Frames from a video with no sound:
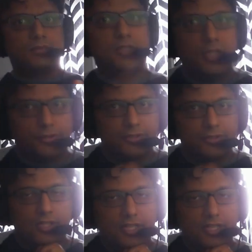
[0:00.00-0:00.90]
Hello there,
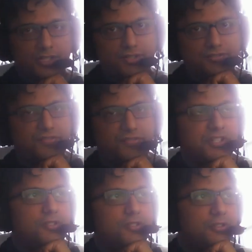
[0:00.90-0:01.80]
class.
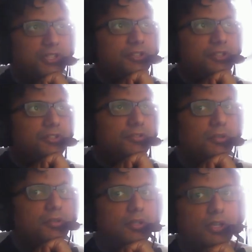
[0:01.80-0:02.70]
Faisal here.
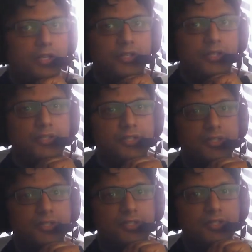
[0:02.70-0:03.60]

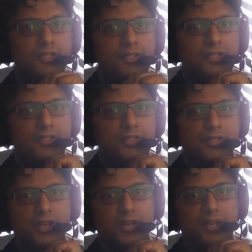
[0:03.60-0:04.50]
It is
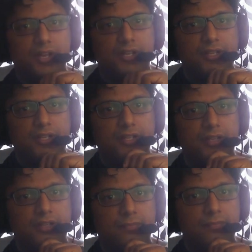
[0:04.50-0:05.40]
a
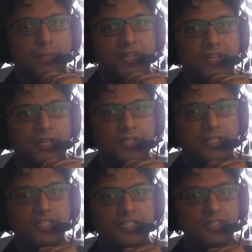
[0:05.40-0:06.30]
May
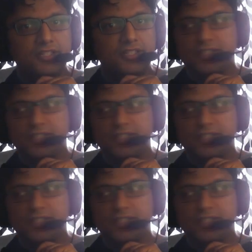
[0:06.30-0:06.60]
19th,